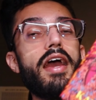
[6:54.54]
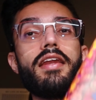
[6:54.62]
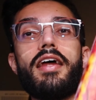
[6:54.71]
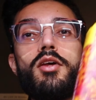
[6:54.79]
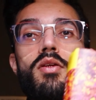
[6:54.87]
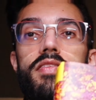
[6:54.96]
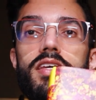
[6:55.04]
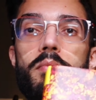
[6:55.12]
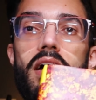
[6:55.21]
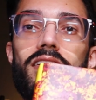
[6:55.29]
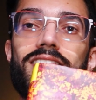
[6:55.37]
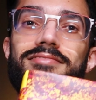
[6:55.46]
And I know nothing
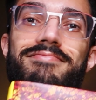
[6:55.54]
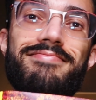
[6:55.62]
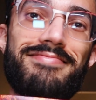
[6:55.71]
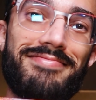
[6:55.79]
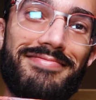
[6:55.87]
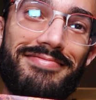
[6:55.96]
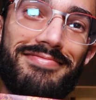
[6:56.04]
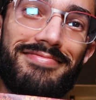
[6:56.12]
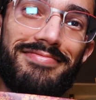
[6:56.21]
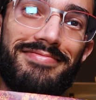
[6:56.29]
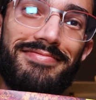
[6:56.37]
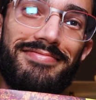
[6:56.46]
about it.
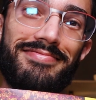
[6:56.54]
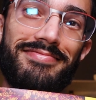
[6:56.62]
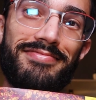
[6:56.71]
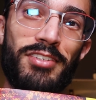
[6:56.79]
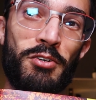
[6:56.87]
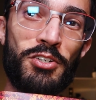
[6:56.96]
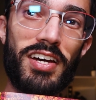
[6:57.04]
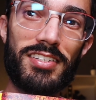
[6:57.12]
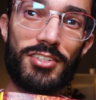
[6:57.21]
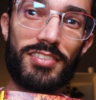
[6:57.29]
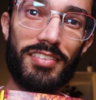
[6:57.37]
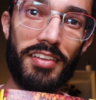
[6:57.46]
Don't you
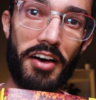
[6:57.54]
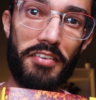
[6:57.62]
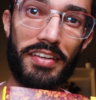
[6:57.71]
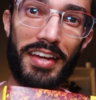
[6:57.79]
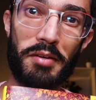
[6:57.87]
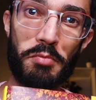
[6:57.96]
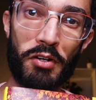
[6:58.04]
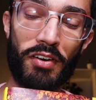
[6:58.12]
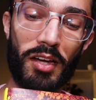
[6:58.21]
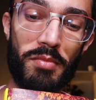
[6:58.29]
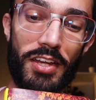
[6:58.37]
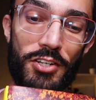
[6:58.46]
guys just love getting book
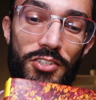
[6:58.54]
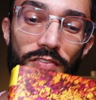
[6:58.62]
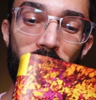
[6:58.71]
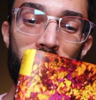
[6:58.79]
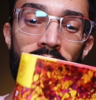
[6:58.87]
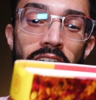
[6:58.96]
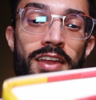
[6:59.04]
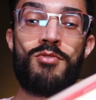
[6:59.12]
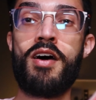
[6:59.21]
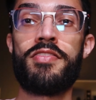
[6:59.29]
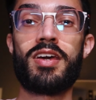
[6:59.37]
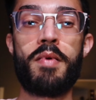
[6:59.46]
recommendations from me? I know
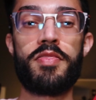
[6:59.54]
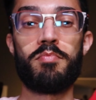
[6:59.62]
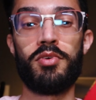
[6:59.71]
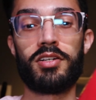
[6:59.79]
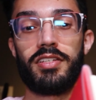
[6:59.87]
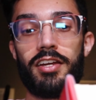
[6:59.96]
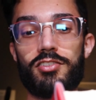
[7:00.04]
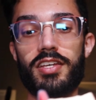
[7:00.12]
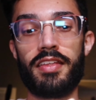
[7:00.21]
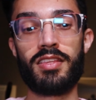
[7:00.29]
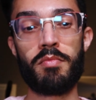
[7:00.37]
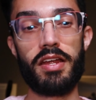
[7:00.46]
nothing about the books and I just
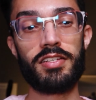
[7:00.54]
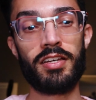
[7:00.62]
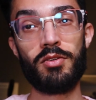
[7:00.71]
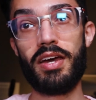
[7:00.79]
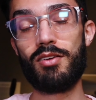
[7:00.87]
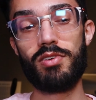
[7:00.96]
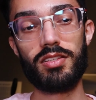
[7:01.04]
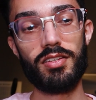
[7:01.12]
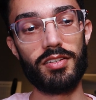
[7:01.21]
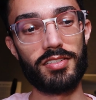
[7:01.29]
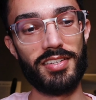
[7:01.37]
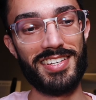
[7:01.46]
get them and I tell you, hey, read
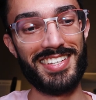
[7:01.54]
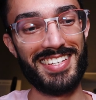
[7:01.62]
this.